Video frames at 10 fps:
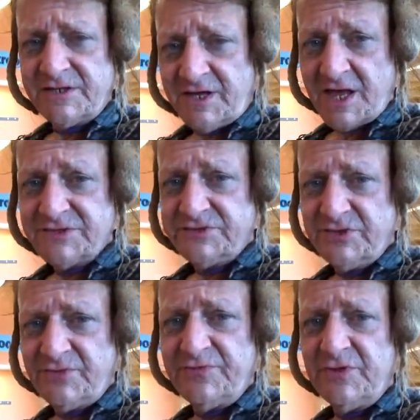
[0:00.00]
I
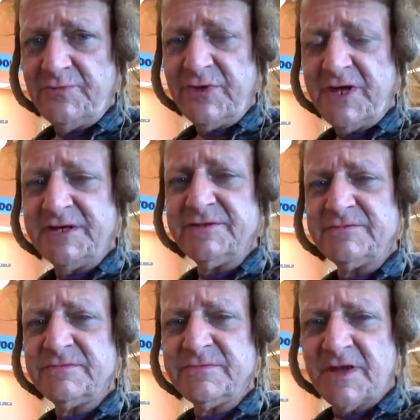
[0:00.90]
still feel pain.
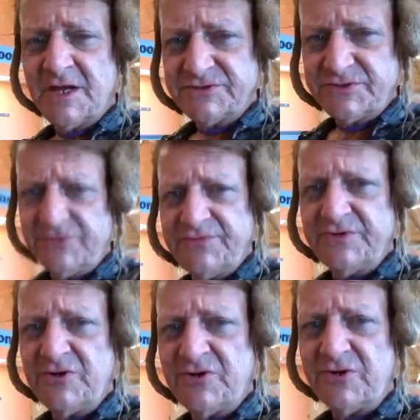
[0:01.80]
I still
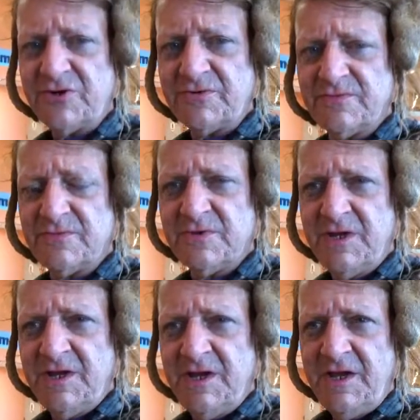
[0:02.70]
feel hurt.
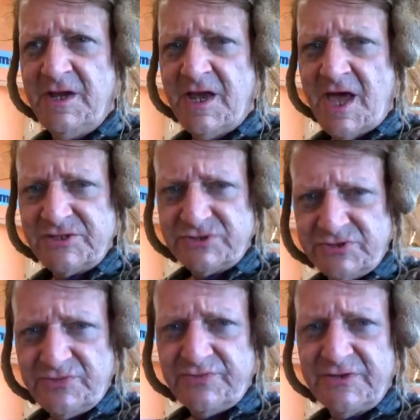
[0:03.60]
I
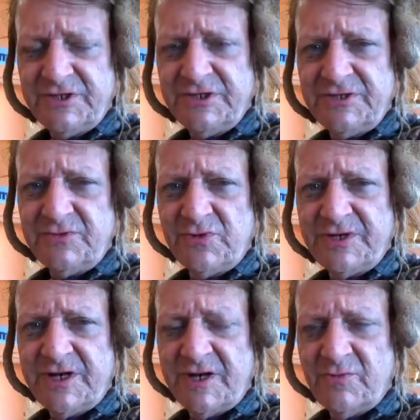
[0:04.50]
still feel it
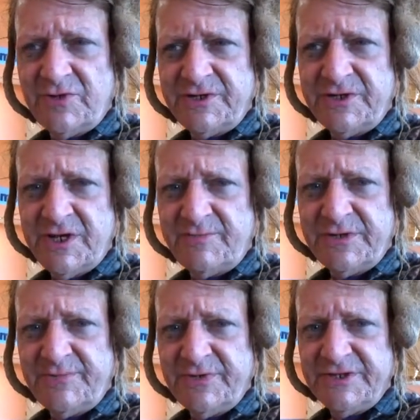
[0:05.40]
when
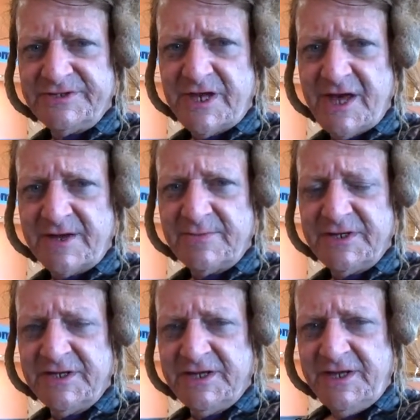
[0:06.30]
people attack me.
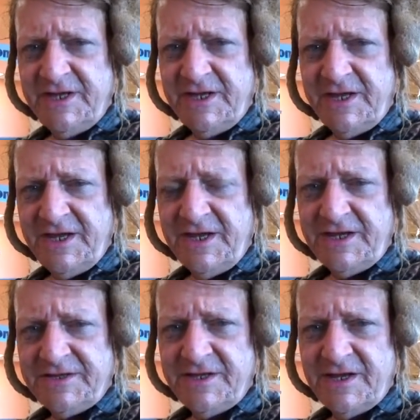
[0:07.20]

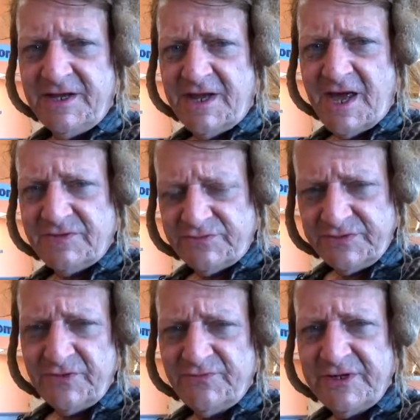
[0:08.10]
And I
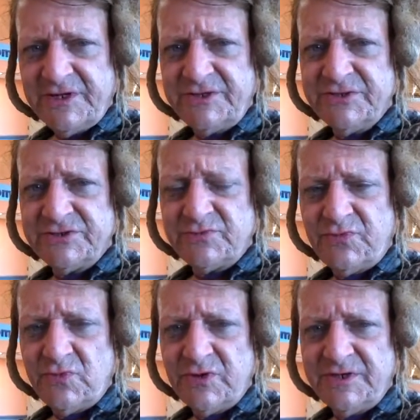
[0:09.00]
feel very
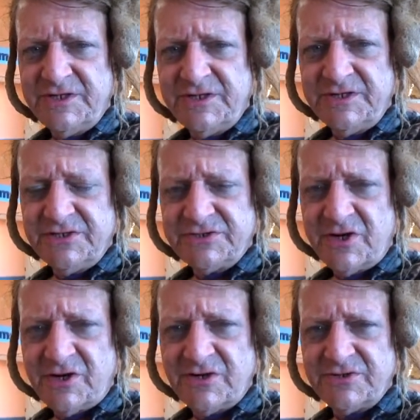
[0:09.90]
disappointed,
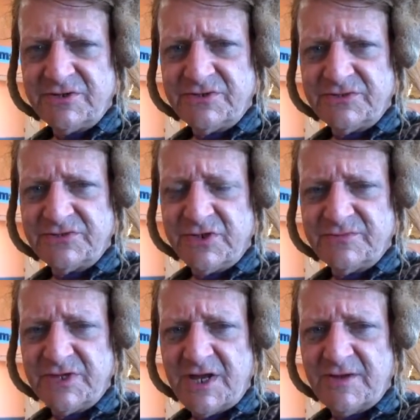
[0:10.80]
disheartened
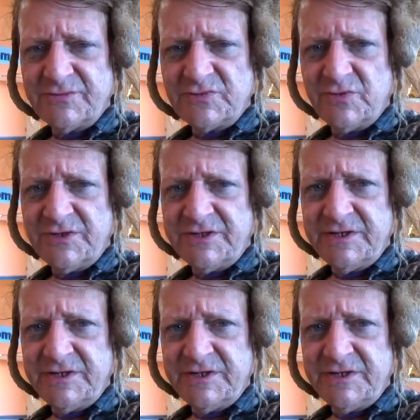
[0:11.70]
sometimes when